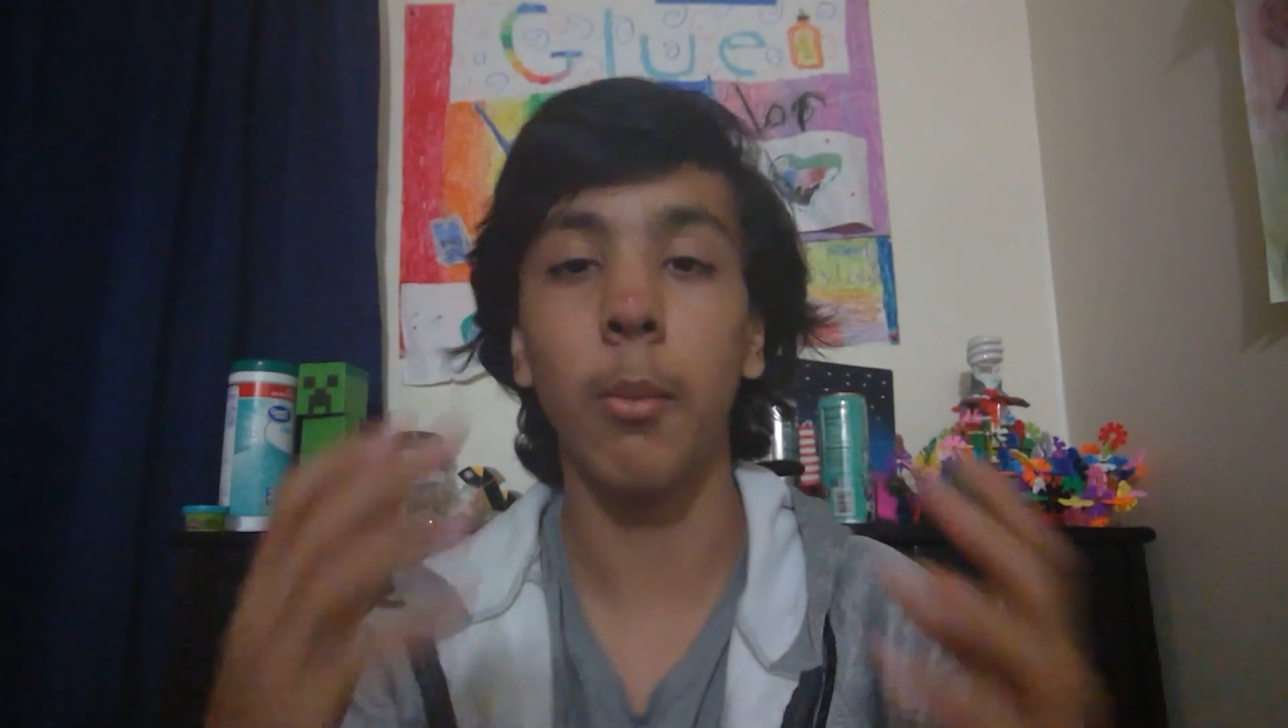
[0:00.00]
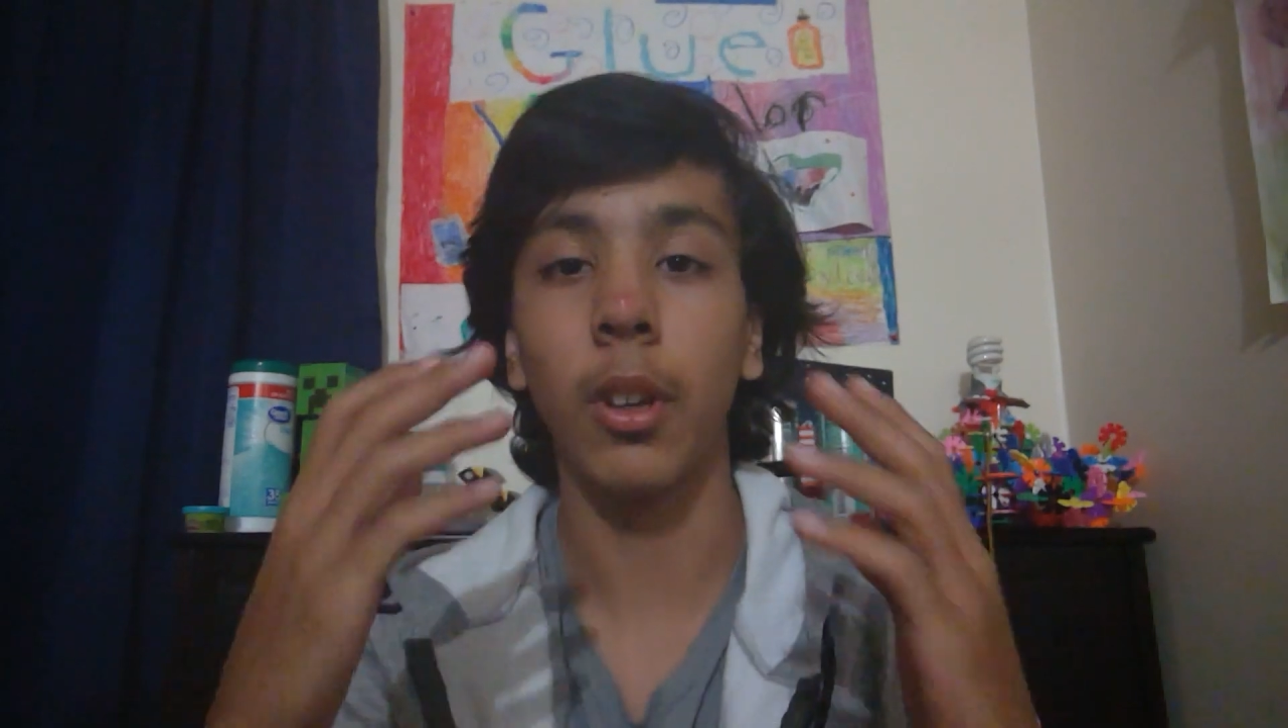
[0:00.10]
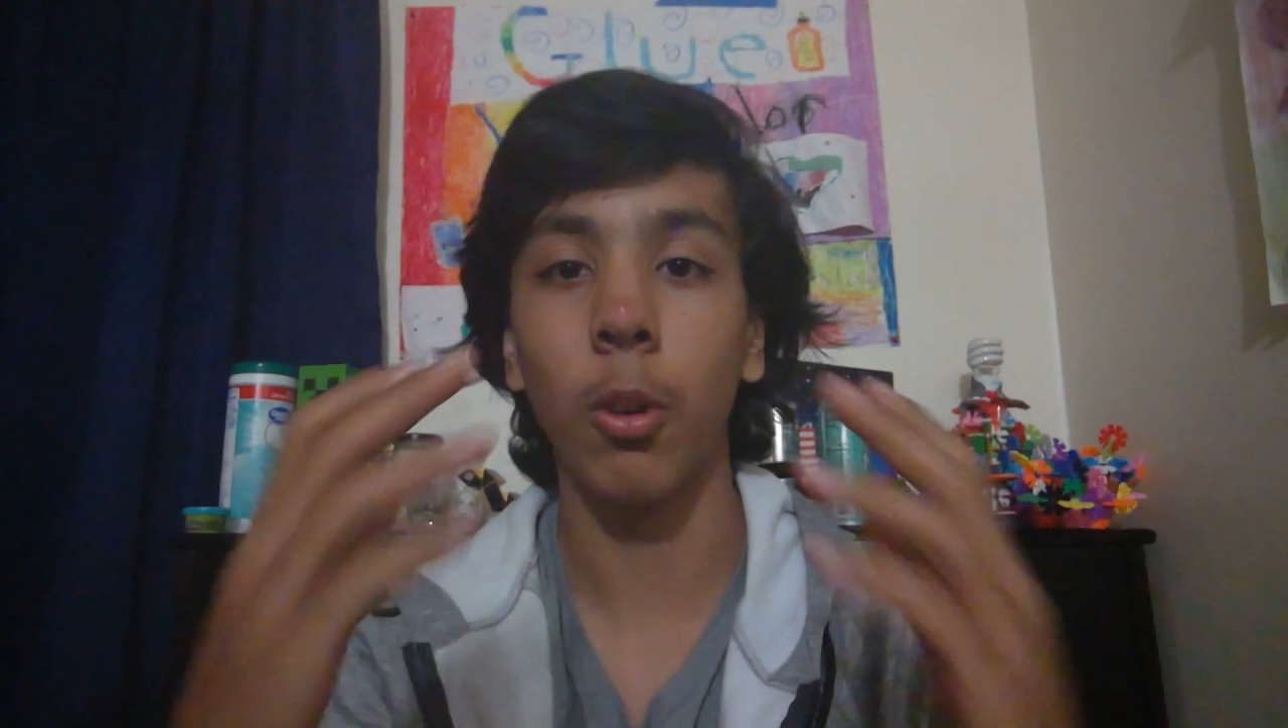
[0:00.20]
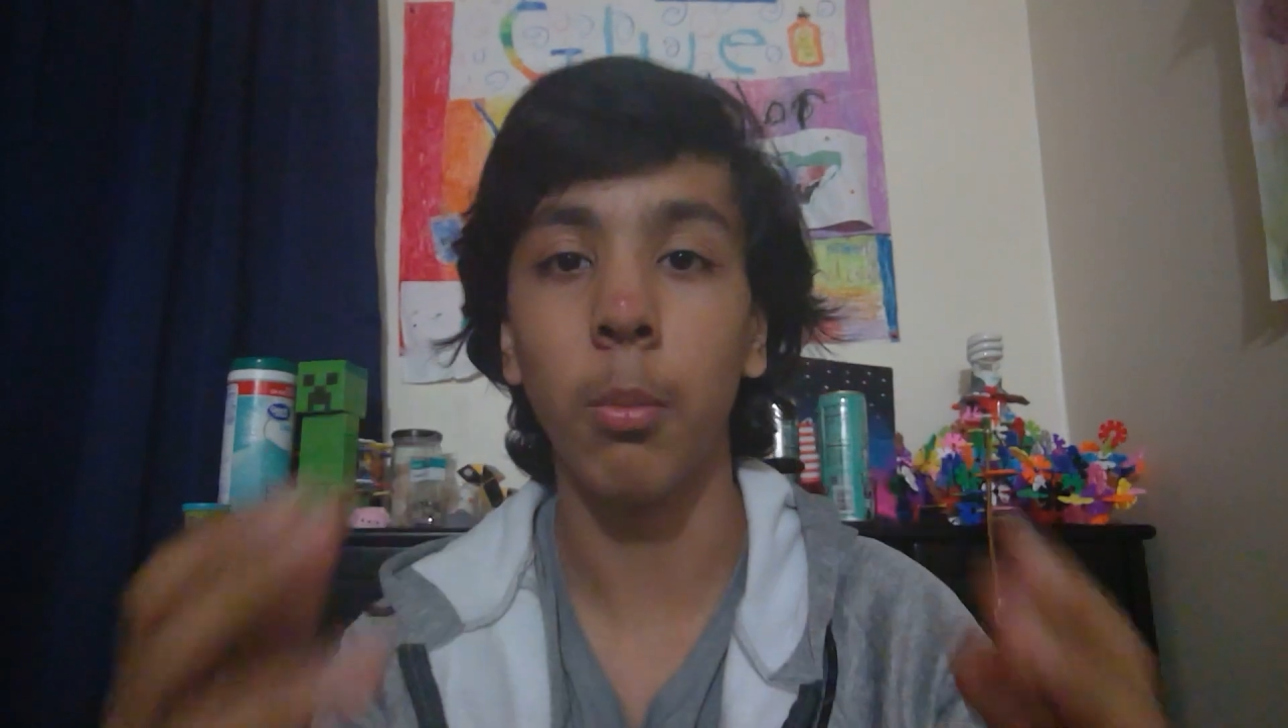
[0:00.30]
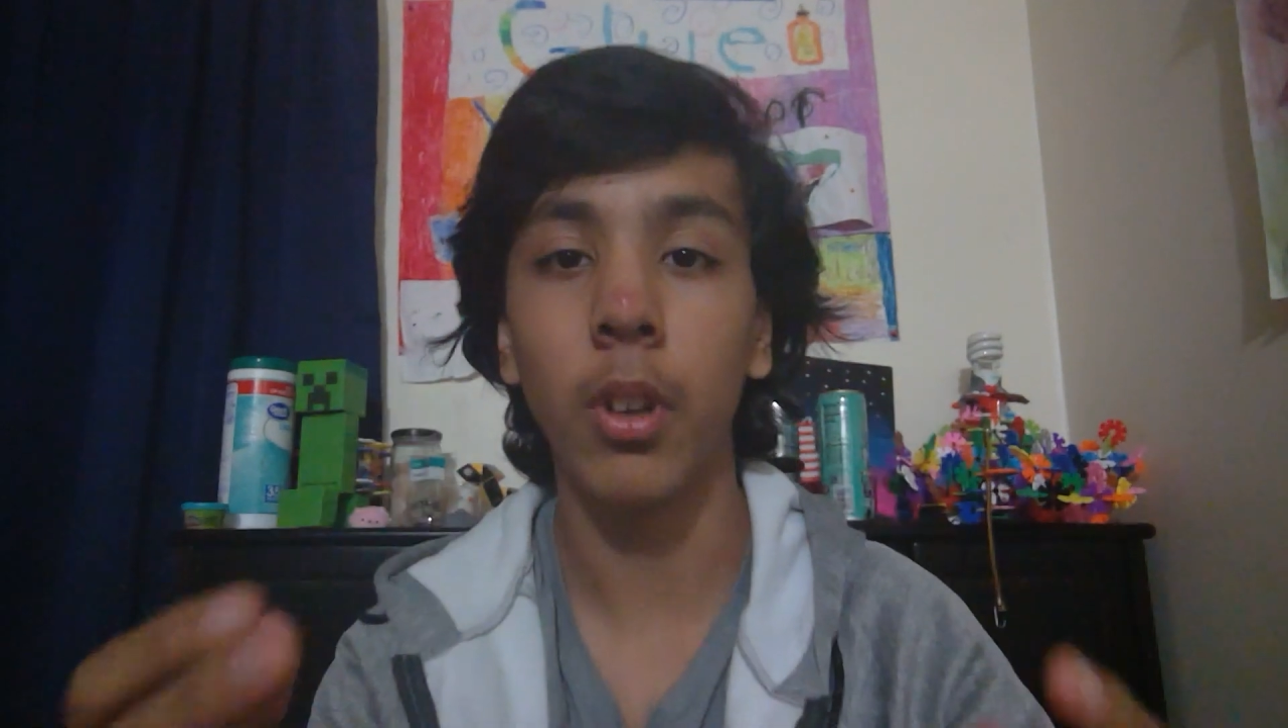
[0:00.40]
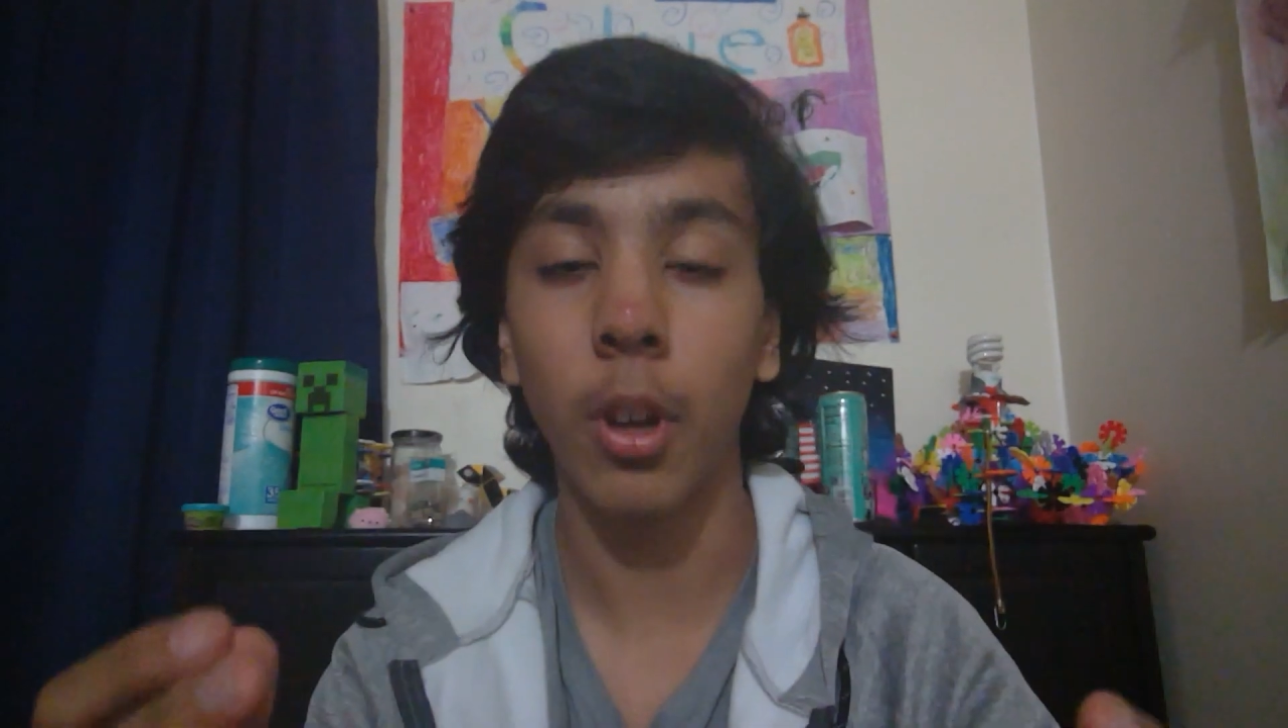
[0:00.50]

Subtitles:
my Chromebook,